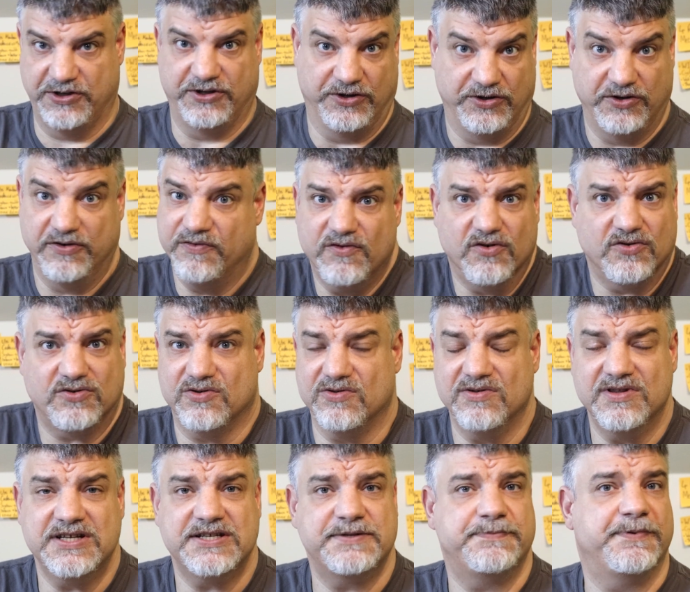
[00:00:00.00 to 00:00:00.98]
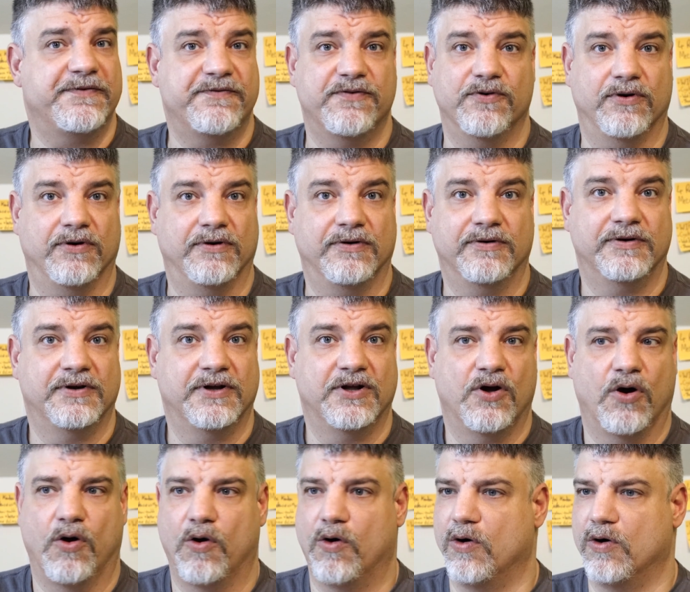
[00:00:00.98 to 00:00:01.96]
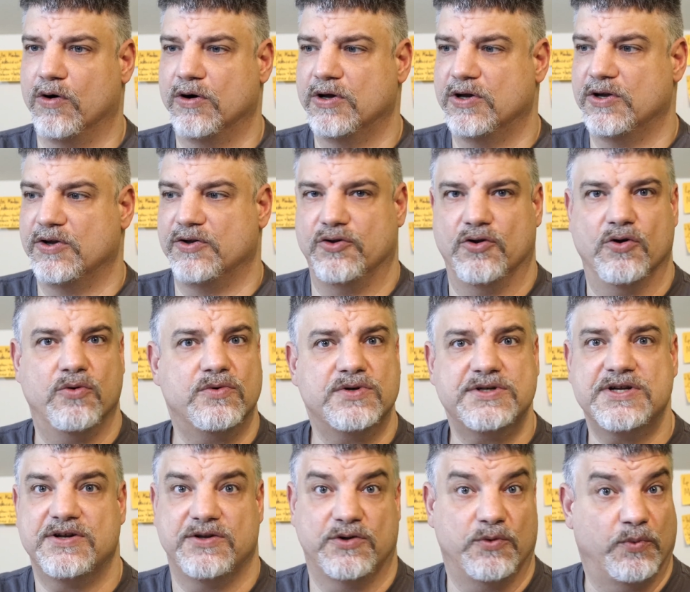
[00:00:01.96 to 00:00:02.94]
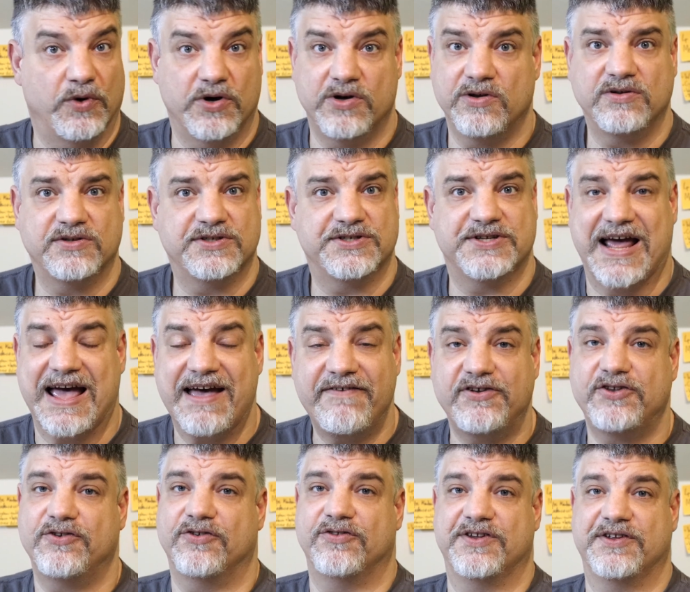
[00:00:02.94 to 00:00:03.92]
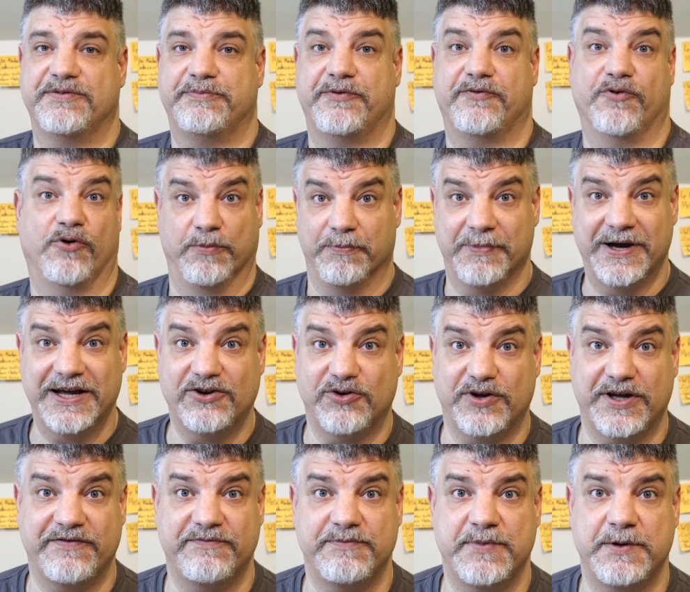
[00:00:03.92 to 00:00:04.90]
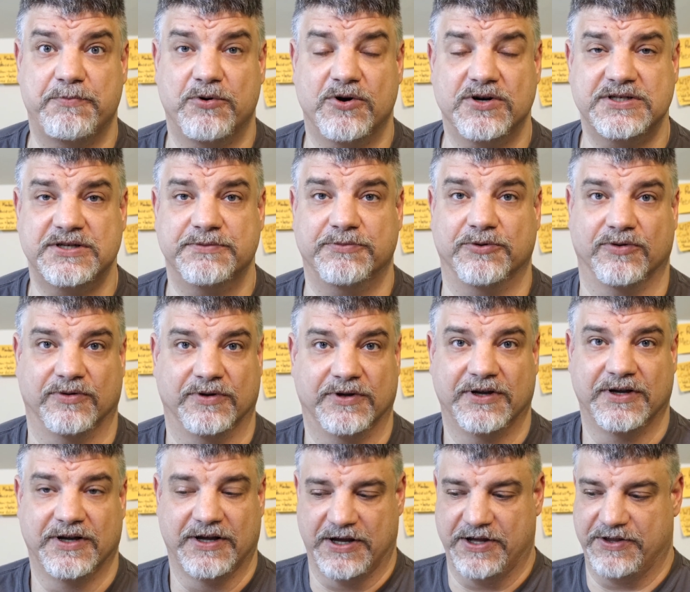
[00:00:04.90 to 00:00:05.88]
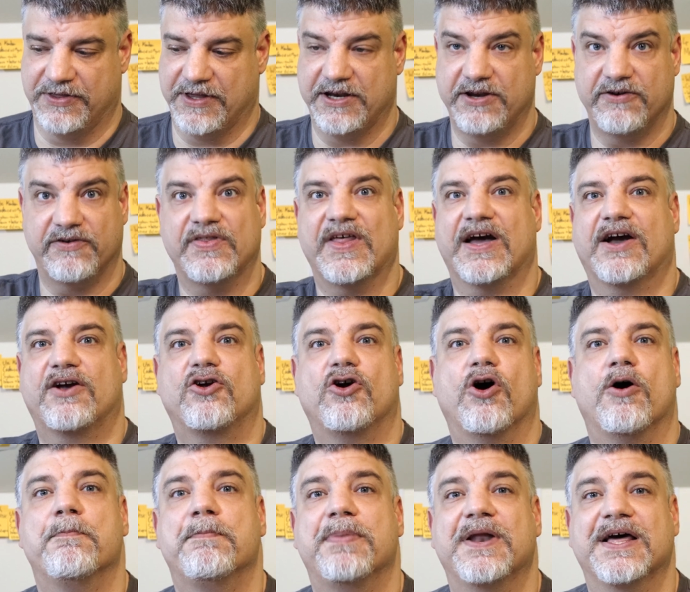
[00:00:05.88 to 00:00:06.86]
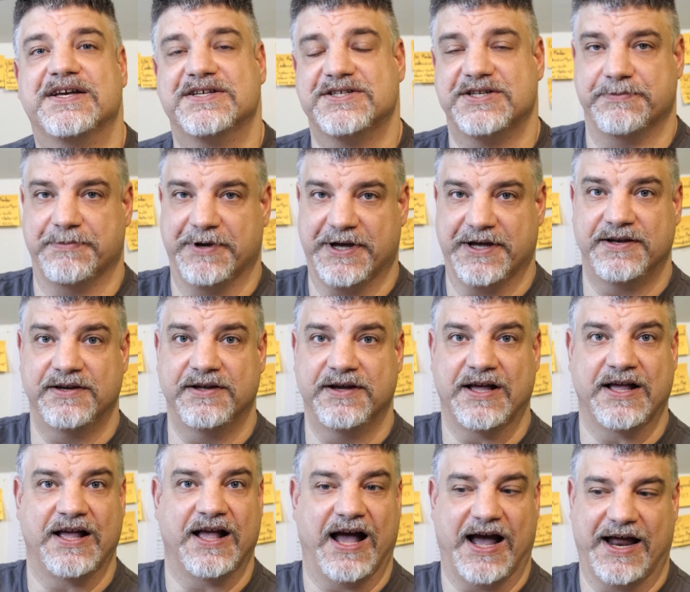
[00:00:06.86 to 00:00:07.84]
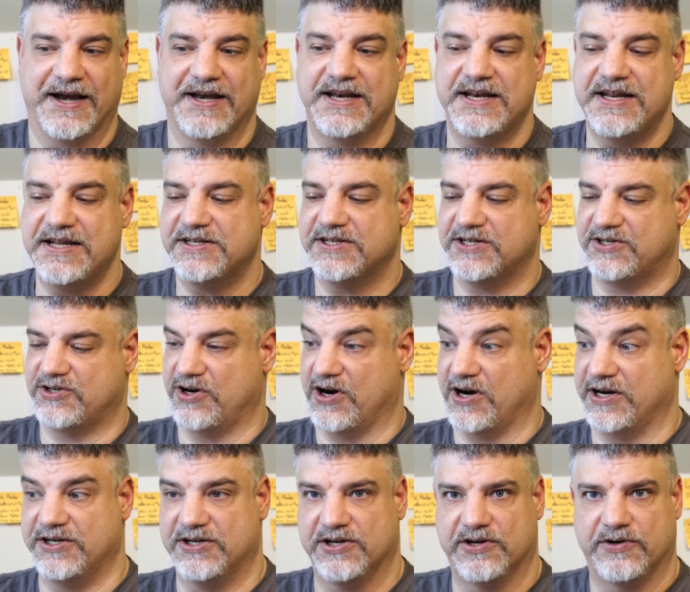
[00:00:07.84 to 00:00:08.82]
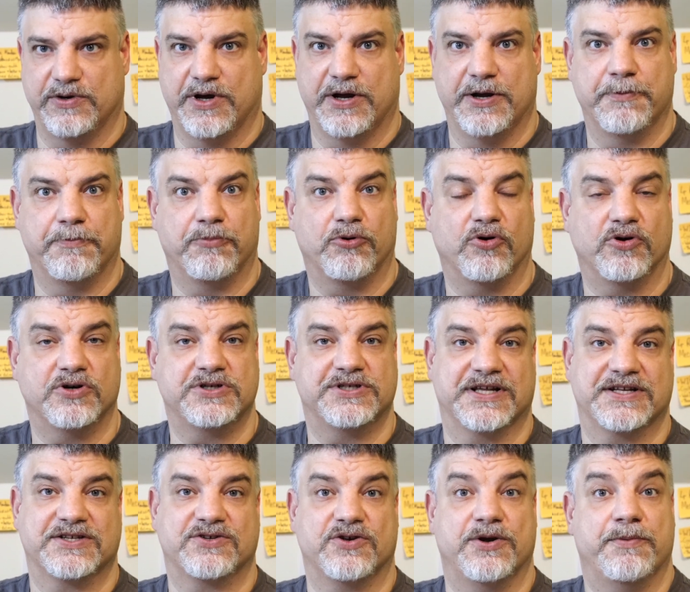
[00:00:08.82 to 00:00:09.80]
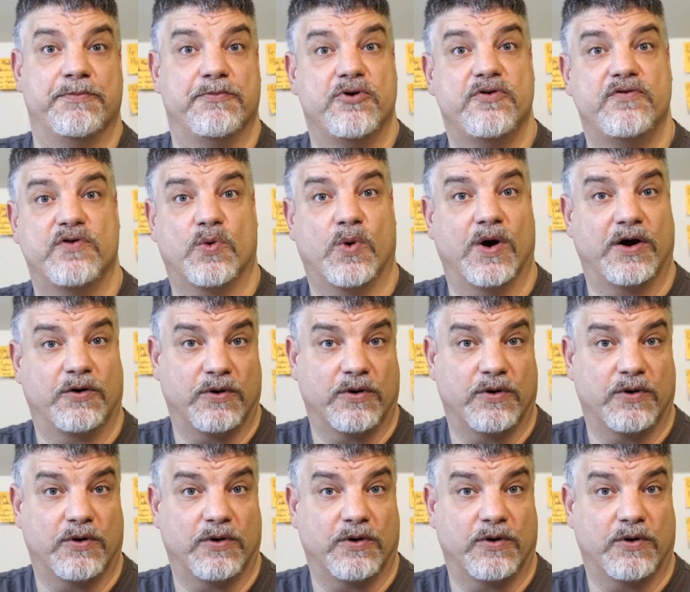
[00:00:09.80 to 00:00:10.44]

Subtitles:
you've not done this before, or no one in the world has ever done this before, it might not even be possible, then you're in that complex domain and you need to try and do an approach that's going to move you quite